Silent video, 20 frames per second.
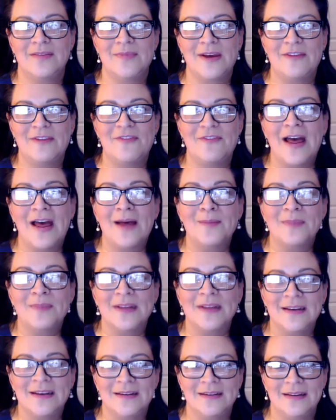
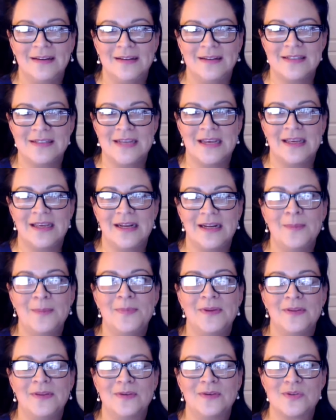family taken
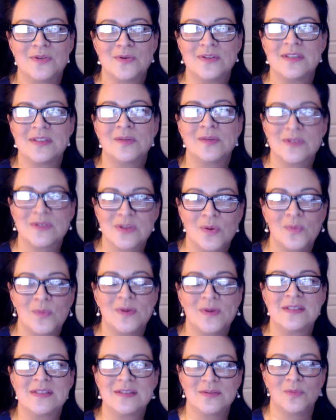up in those stories. It was
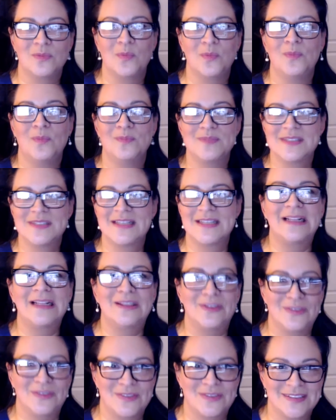always
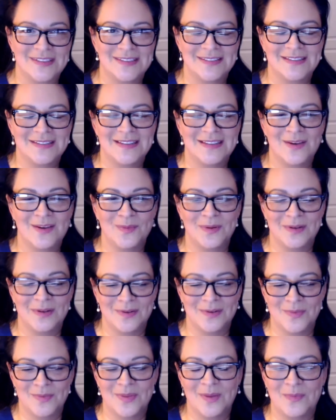settlers that
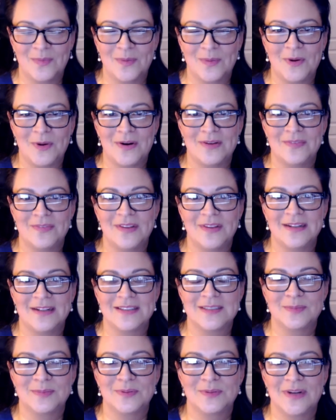were part of that
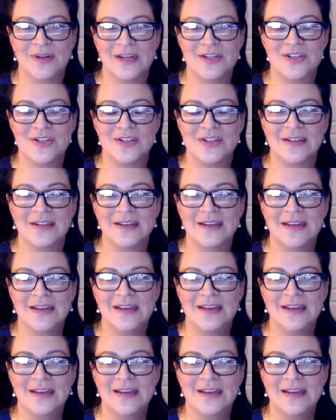exploration.